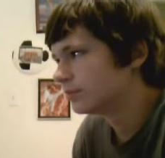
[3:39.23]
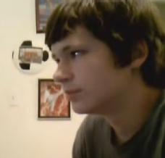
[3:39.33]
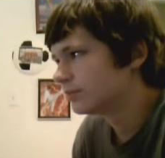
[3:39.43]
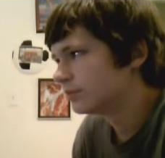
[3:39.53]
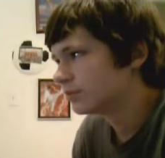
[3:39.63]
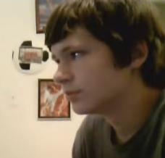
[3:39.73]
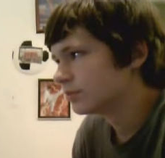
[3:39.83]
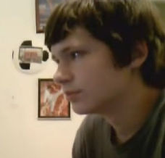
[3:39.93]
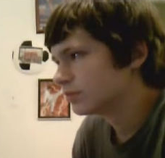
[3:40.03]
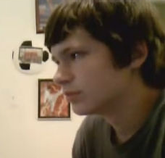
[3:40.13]

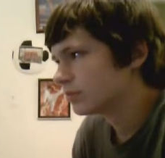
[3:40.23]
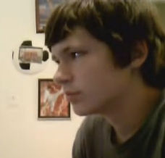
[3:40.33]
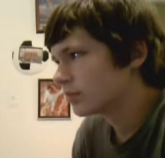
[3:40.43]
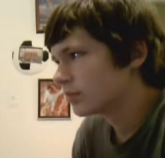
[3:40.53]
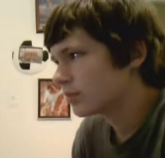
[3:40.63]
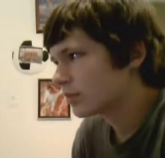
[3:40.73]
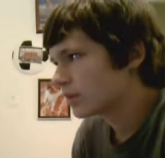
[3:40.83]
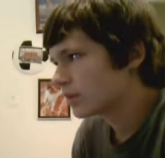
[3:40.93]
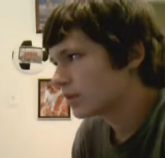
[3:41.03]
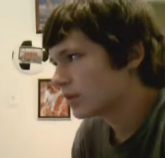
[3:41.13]

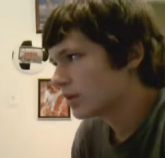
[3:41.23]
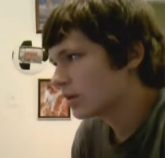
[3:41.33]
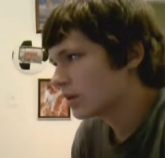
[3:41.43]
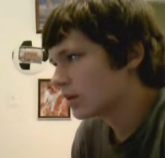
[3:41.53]
No one is speaking in this clip.